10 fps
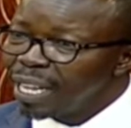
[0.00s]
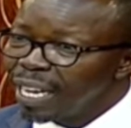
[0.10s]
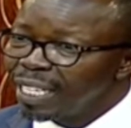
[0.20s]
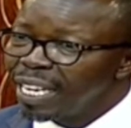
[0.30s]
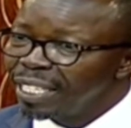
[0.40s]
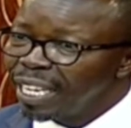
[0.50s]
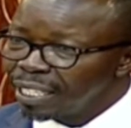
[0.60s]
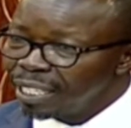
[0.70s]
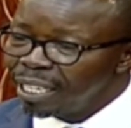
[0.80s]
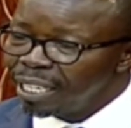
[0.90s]
would be that
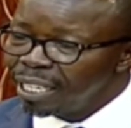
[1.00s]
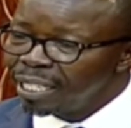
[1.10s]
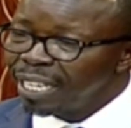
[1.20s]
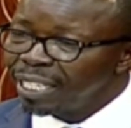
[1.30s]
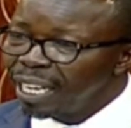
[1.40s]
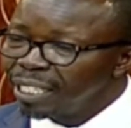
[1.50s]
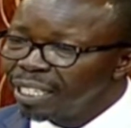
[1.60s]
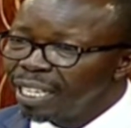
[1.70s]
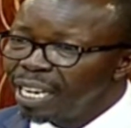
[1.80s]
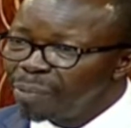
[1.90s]
His
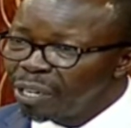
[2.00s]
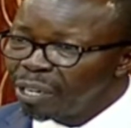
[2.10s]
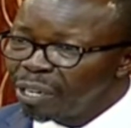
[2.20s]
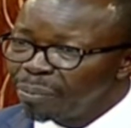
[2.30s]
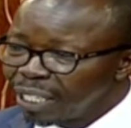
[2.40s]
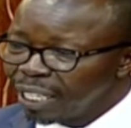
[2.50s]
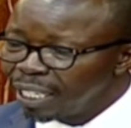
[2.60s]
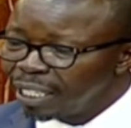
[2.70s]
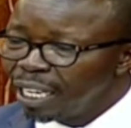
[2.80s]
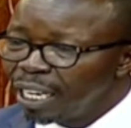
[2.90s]
Excellency the
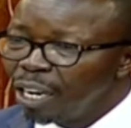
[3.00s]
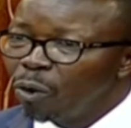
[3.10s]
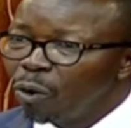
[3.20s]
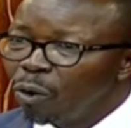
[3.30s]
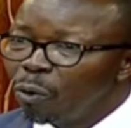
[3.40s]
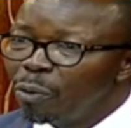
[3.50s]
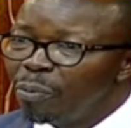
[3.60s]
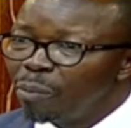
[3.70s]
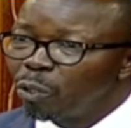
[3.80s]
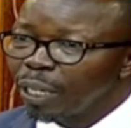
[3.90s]
President
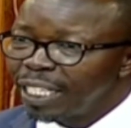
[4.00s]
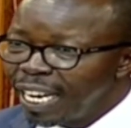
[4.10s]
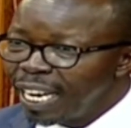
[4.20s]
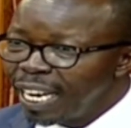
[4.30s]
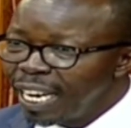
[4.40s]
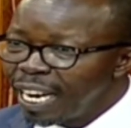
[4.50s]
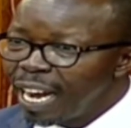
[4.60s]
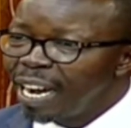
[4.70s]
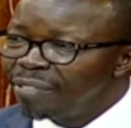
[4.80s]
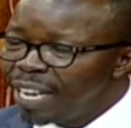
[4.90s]
would be able to
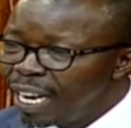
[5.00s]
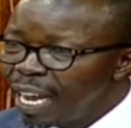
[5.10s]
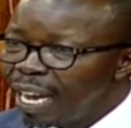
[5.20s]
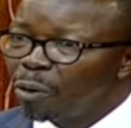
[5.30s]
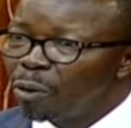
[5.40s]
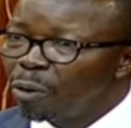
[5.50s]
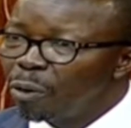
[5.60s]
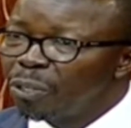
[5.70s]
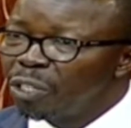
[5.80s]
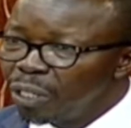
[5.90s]
attend and
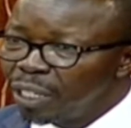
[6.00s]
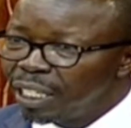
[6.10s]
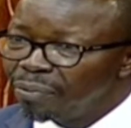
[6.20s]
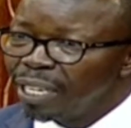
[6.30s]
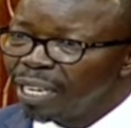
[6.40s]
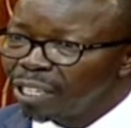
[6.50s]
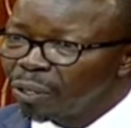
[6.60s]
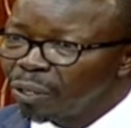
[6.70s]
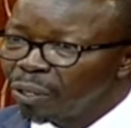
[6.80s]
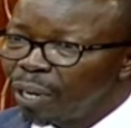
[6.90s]
avail an
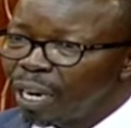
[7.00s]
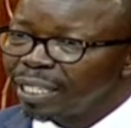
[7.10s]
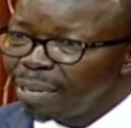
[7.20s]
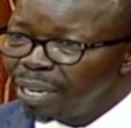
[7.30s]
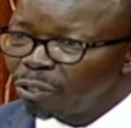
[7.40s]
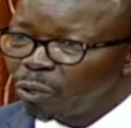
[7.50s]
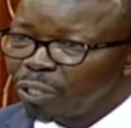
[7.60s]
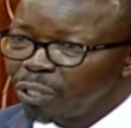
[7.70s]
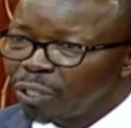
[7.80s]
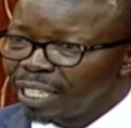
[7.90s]
opportunity for the National
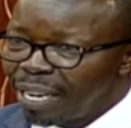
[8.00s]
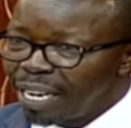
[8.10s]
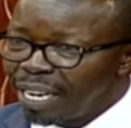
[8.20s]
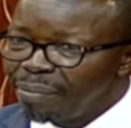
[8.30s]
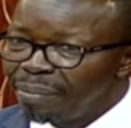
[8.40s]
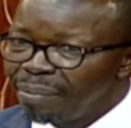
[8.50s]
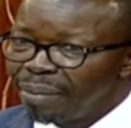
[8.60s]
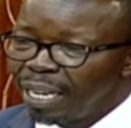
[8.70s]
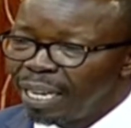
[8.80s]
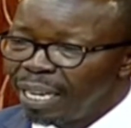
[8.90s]
Assembly to
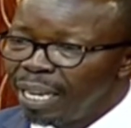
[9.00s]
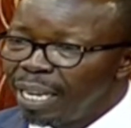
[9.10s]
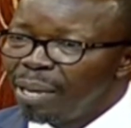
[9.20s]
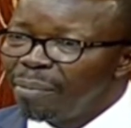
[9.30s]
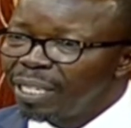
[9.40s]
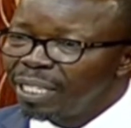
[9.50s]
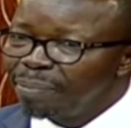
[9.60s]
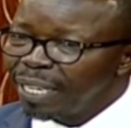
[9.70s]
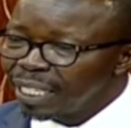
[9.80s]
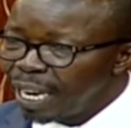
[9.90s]
cross-examine him.
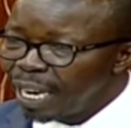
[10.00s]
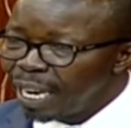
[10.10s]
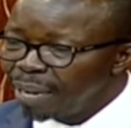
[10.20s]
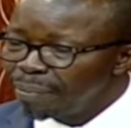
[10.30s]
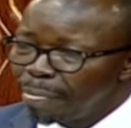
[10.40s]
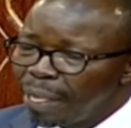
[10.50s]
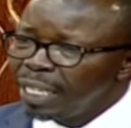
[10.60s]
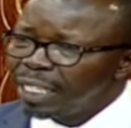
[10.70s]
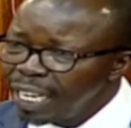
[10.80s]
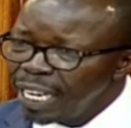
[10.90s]
Mr. Speaker, sir,
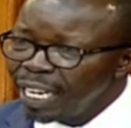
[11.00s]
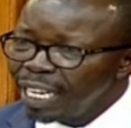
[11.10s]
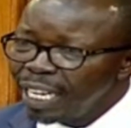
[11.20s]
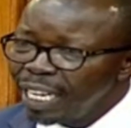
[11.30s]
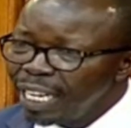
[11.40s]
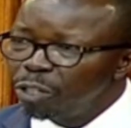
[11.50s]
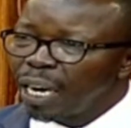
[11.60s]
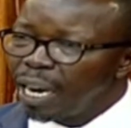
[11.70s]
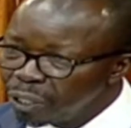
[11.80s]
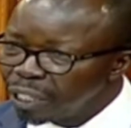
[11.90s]

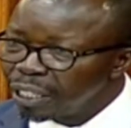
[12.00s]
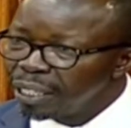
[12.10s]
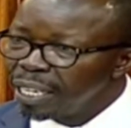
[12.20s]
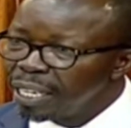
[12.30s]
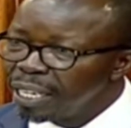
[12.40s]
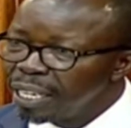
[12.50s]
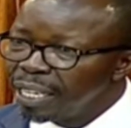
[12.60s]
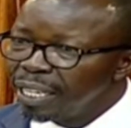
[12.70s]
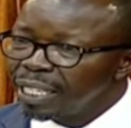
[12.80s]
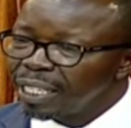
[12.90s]
taking into
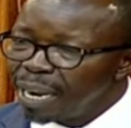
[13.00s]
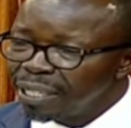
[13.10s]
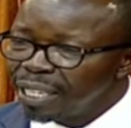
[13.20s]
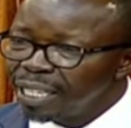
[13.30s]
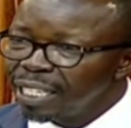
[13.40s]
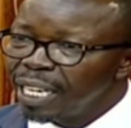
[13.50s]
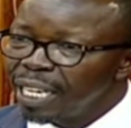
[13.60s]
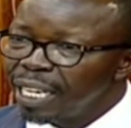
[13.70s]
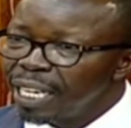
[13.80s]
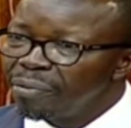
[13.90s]
account the
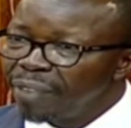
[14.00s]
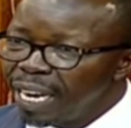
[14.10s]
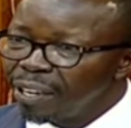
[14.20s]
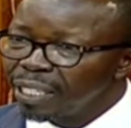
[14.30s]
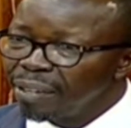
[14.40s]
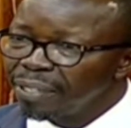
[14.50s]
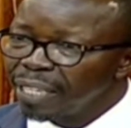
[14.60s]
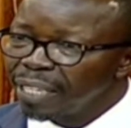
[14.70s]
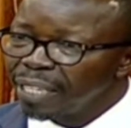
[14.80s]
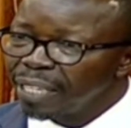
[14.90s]
circumstances that we
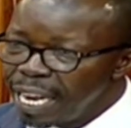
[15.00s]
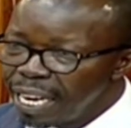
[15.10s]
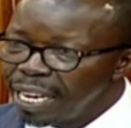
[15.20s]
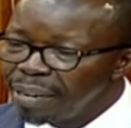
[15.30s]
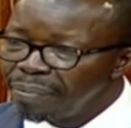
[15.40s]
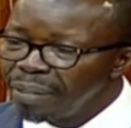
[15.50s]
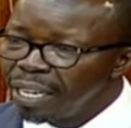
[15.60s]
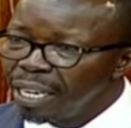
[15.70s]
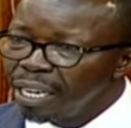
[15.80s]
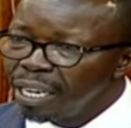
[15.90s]
find ourselves in,